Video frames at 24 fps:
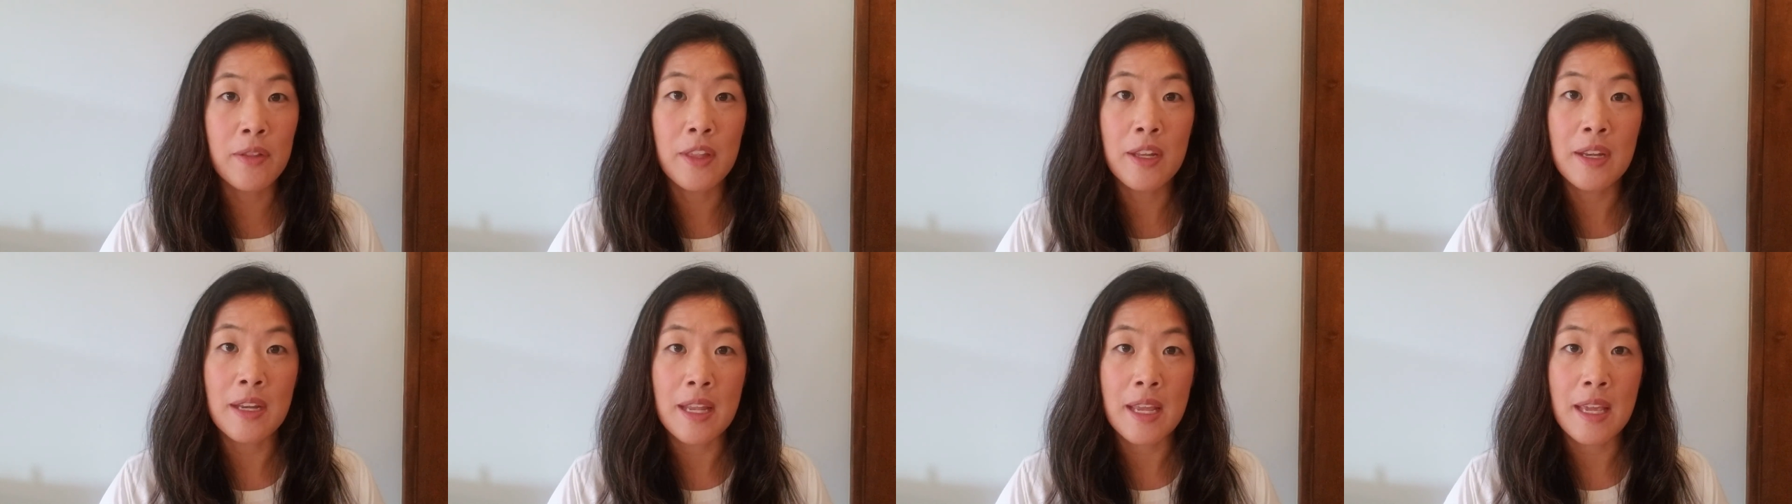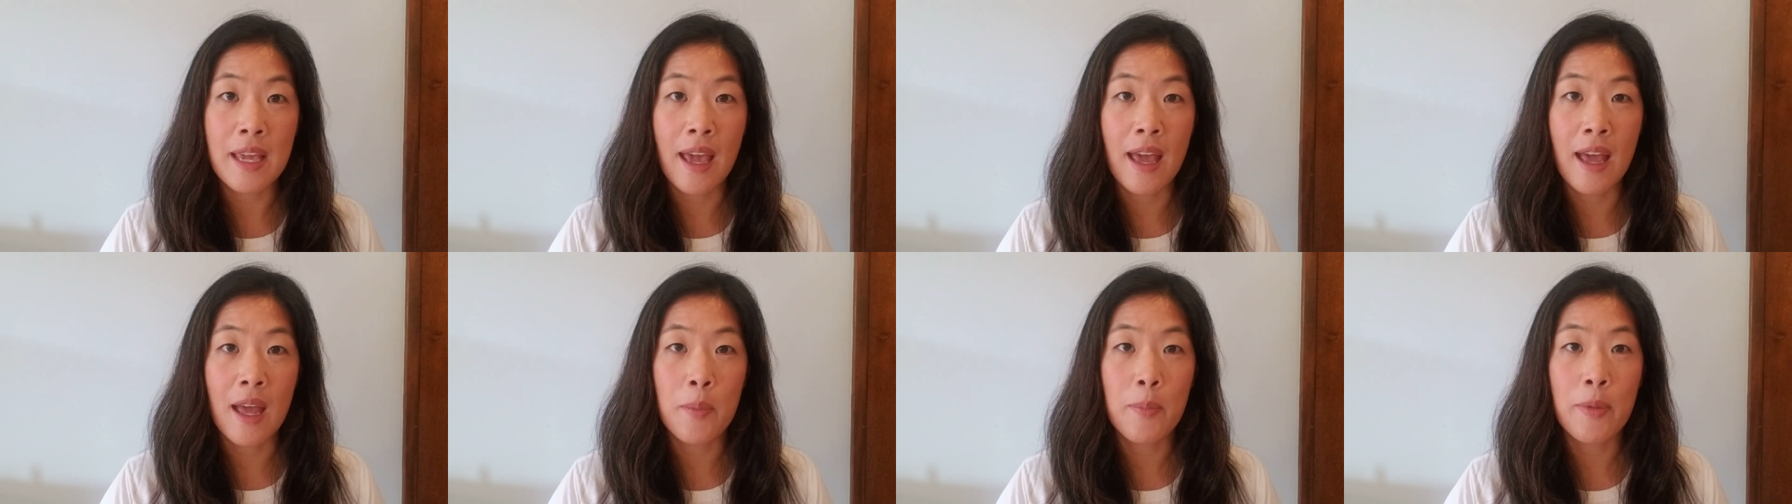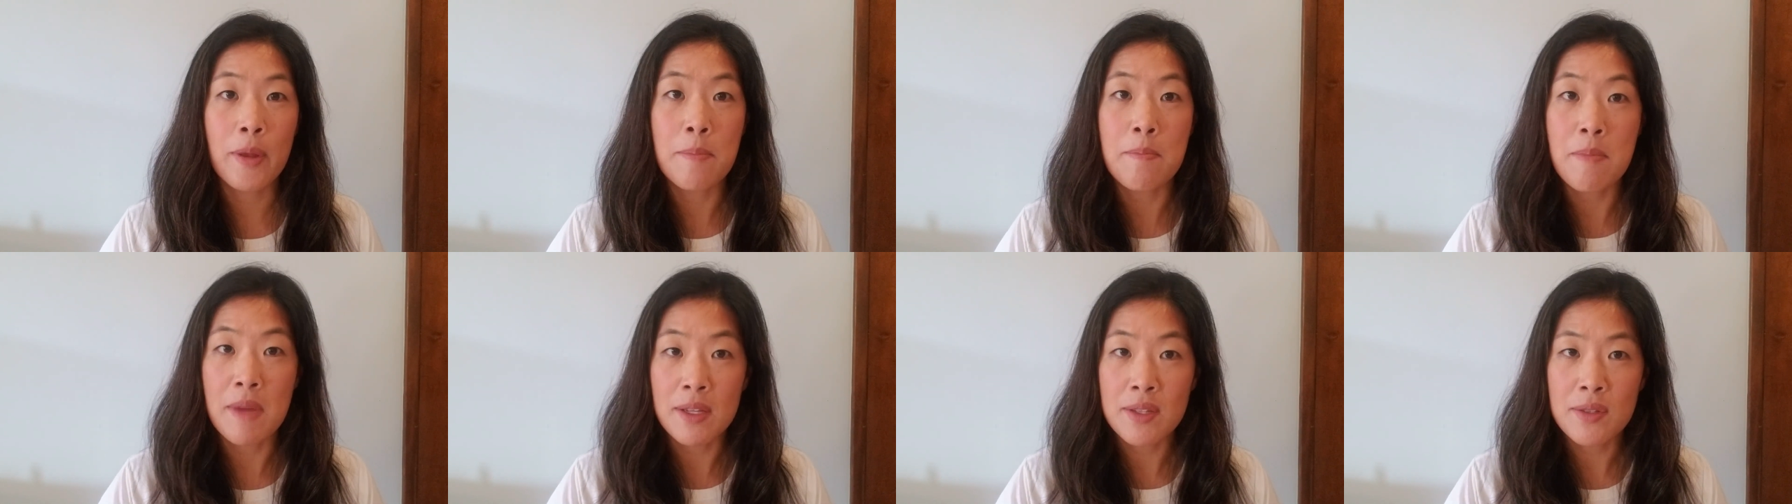the kneecap
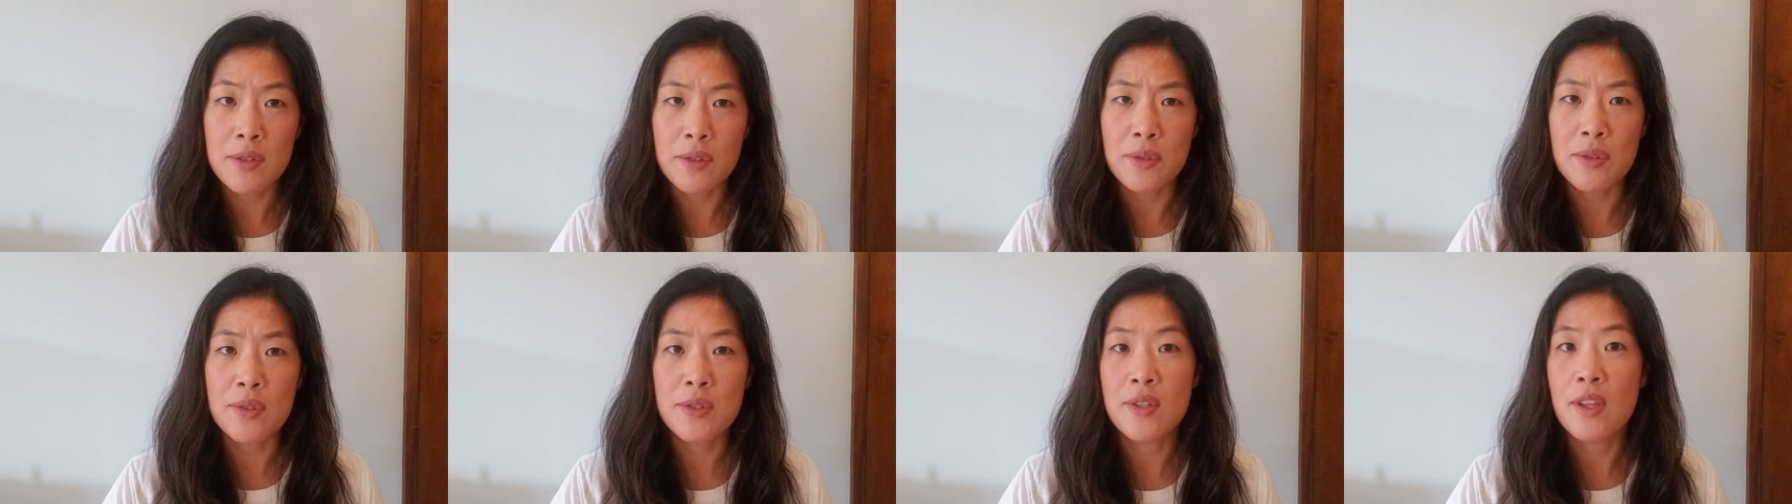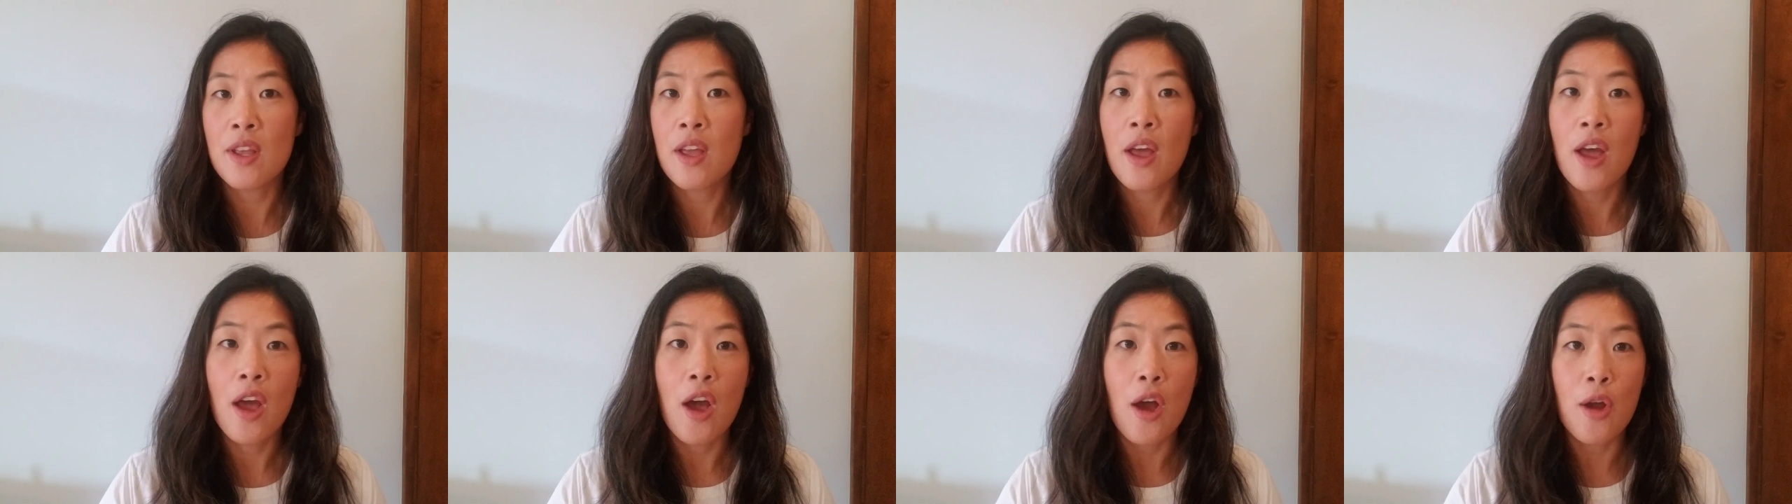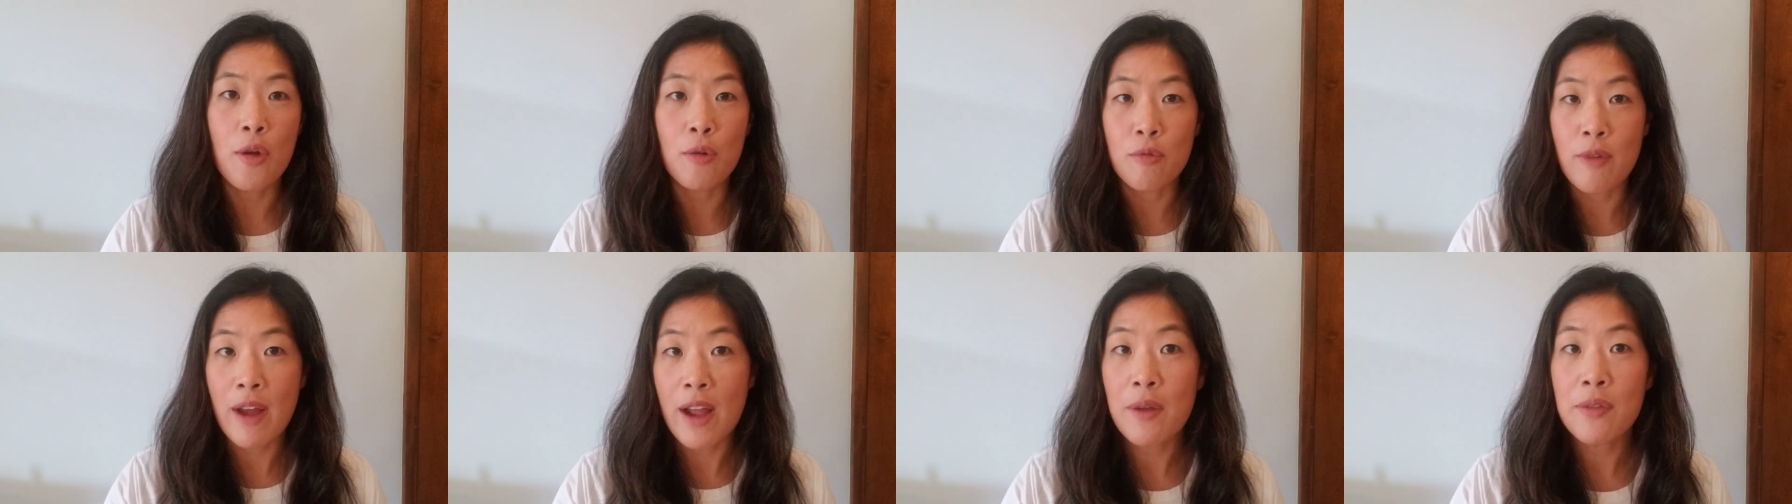and muscles
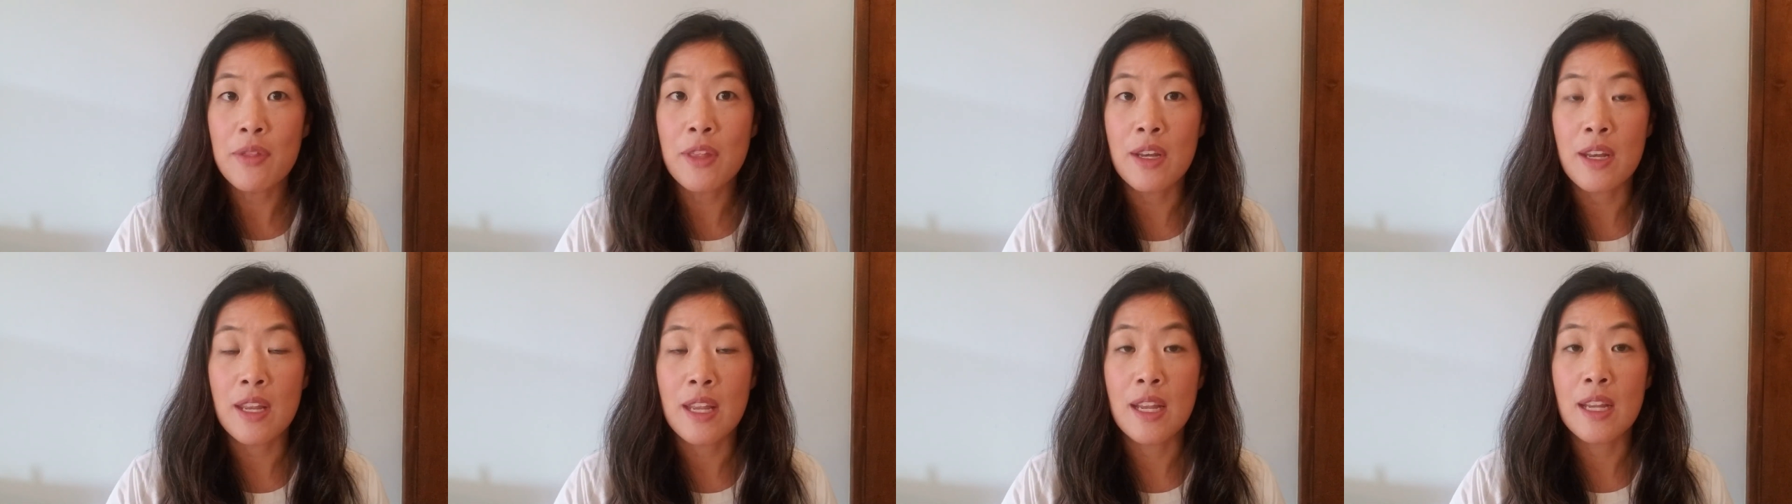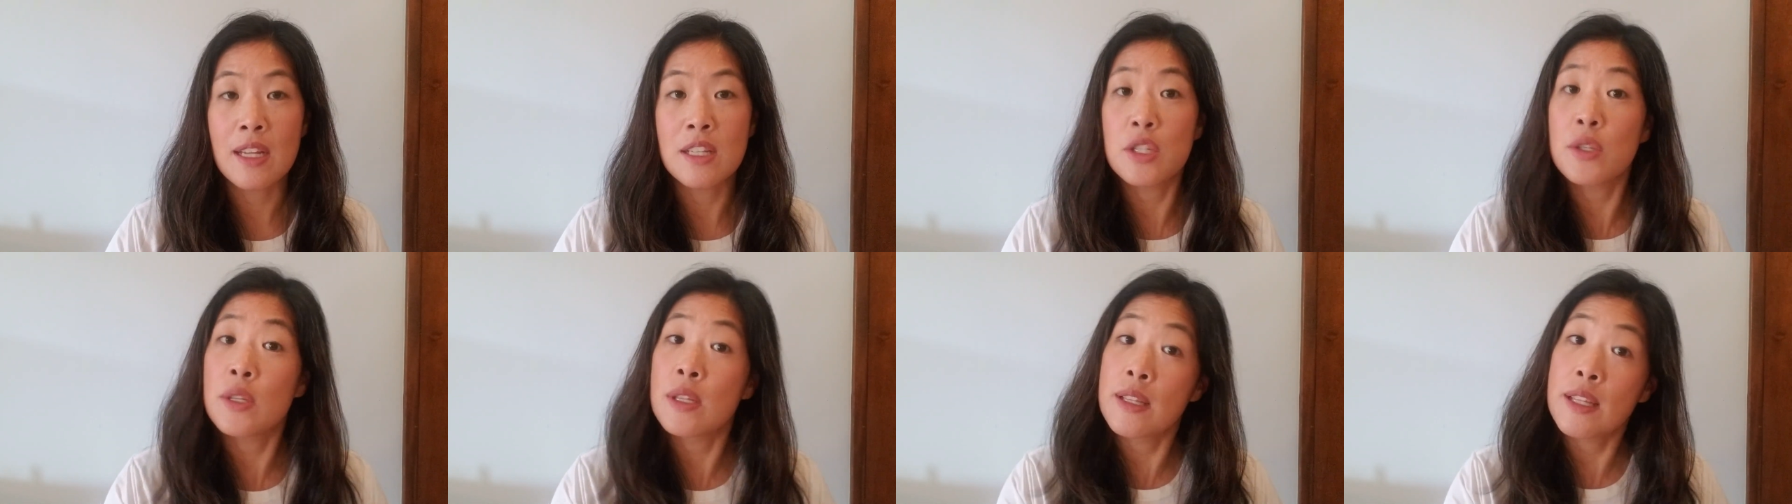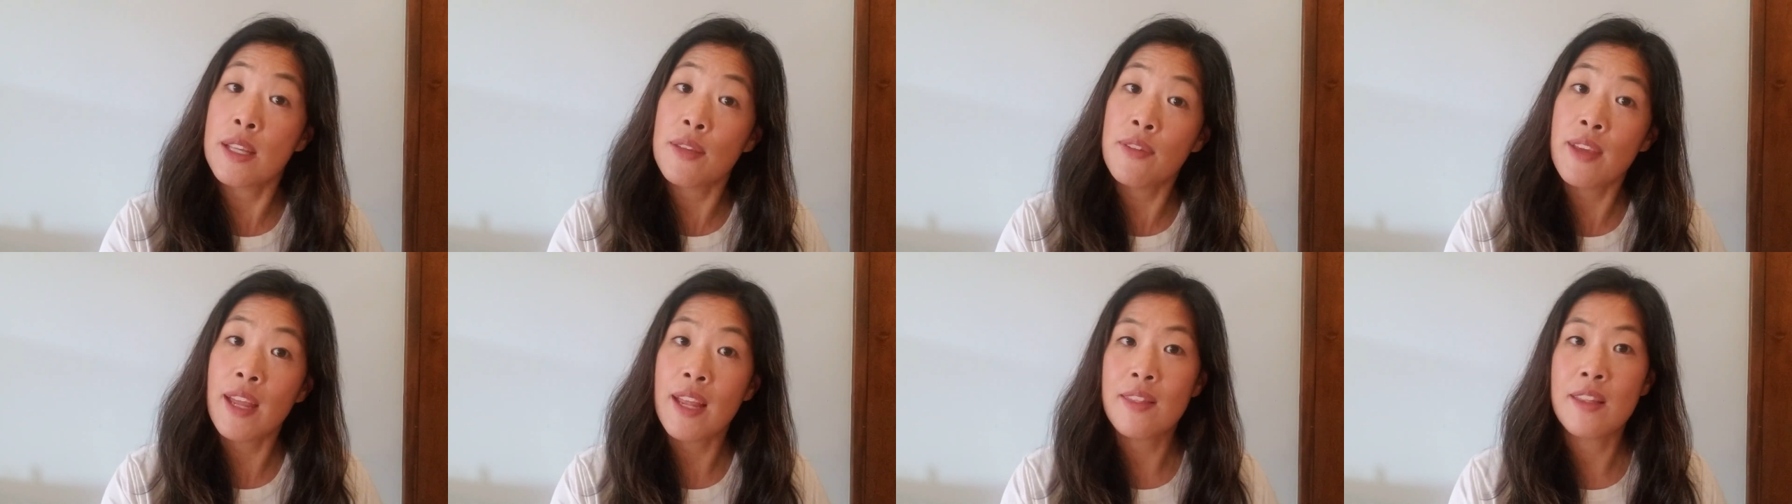around the knee to
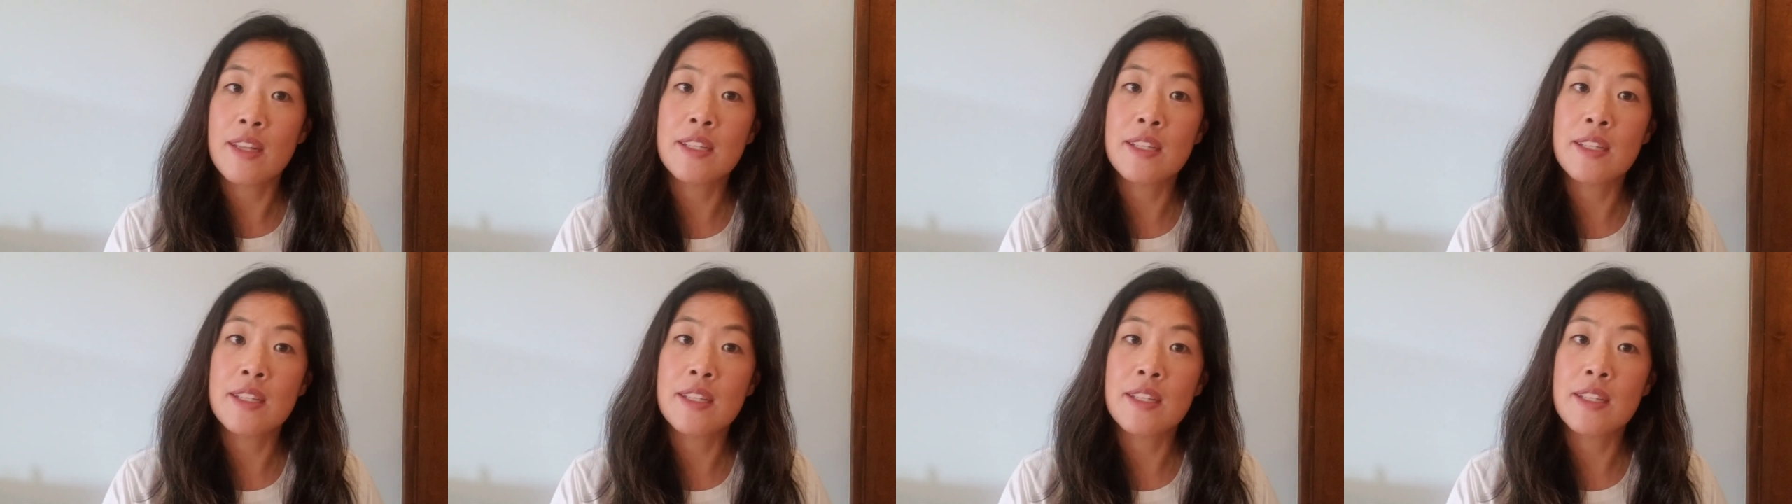alleviate the